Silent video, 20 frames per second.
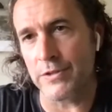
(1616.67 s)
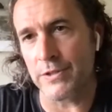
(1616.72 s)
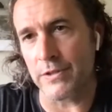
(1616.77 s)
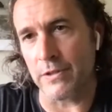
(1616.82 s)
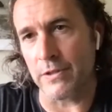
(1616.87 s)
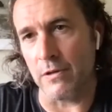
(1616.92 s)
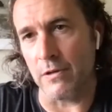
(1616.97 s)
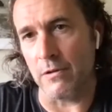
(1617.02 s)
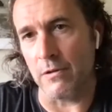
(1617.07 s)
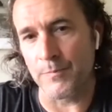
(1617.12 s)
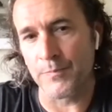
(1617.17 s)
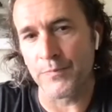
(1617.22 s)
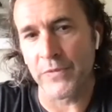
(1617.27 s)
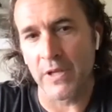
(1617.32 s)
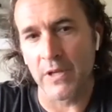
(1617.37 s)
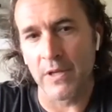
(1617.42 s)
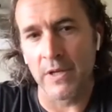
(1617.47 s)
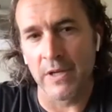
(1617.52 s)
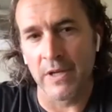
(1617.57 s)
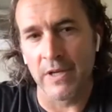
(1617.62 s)
So
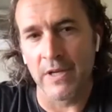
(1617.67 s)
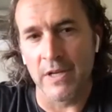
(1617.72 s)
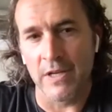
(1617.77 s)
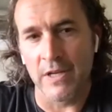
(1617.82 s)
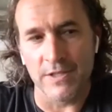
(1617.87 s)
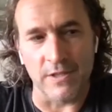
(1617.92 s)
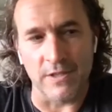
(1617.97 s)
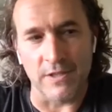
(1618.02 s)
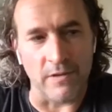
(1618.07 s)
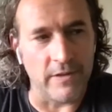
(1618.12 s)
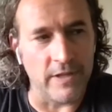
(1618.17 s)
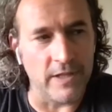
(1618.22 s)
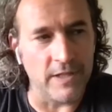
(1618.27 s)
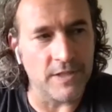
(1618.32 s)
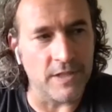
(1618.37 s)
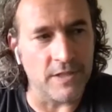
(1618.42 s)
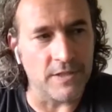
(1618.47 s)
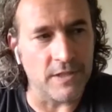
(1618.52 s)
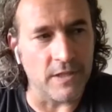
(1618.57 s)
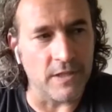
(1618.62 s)

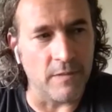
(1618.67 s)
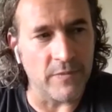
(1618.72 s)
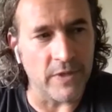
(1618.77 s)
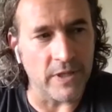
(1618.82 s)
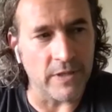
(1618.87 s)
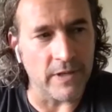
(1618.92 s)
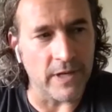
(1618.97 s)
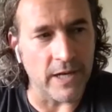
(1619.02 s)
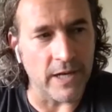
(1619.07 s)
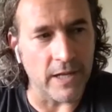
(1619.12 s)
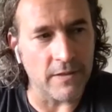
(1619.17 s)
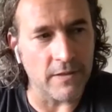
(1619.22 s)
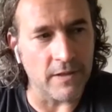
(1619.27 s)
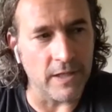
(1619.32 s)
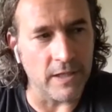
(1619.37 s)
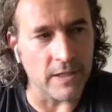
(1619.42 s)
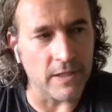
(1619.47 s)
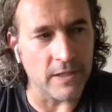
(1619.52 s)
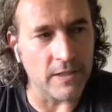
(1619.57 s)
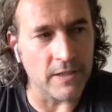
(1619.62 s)
this is something that I
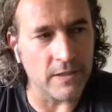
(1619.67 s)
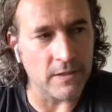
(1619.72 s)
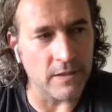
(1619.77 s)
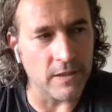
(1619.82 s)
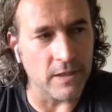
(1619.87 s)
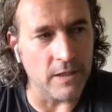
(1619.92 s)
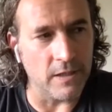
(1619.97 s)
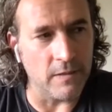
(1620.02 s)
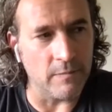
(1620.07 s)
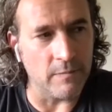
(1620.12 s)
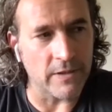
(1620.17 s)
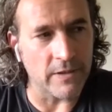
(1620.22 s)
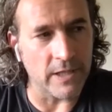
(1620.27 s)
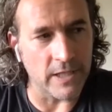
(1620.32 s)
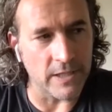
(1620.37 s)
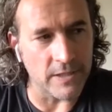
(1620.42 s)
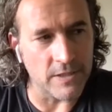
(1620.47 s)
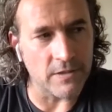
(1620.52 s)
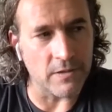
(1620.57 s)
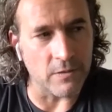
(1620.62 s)
think
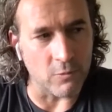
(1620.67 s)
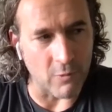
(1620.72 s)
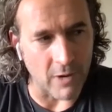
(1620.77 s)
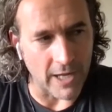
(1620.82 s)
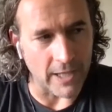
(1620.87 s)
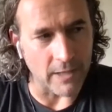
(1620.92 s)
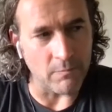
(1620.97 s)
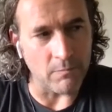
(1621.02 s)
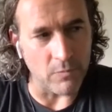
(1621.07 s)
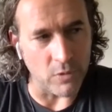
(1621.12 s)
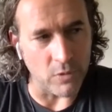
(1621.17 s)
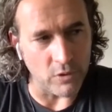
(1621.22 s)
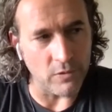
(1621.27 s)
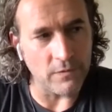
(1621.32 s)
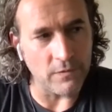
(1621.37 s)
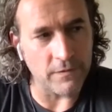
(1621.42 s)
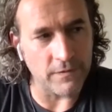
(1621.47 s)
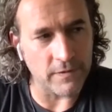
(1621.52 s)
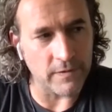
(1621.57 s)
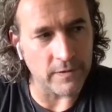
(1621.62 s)
it's the right
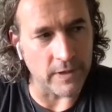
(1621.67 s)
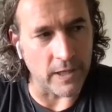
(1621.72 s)
move.